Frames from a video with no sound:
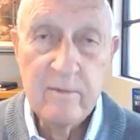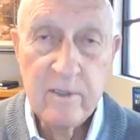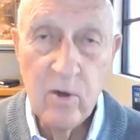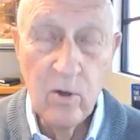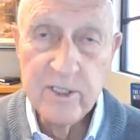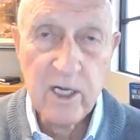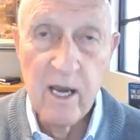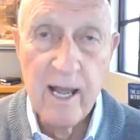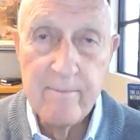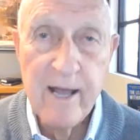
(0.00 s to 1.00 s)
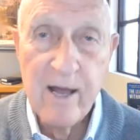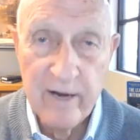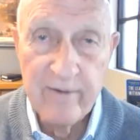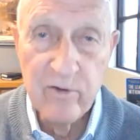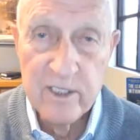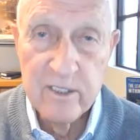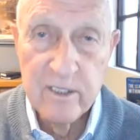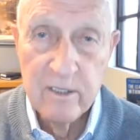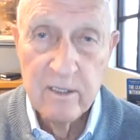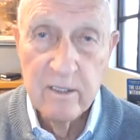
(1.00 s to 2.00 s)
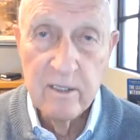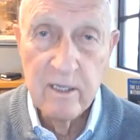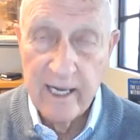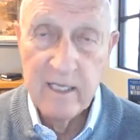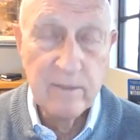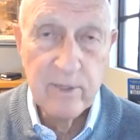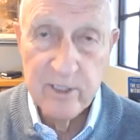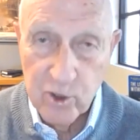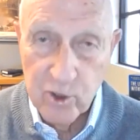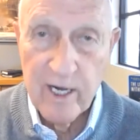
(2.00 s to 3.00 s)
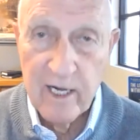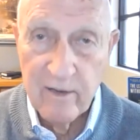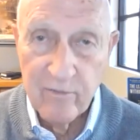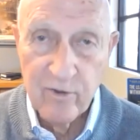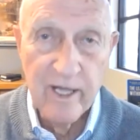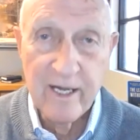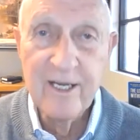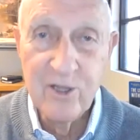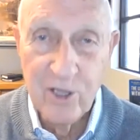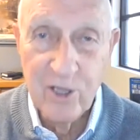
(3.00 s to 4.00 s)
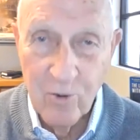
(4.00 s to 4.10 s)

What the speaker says: If my goal is to climb Mount Everest, I need to be in training for that.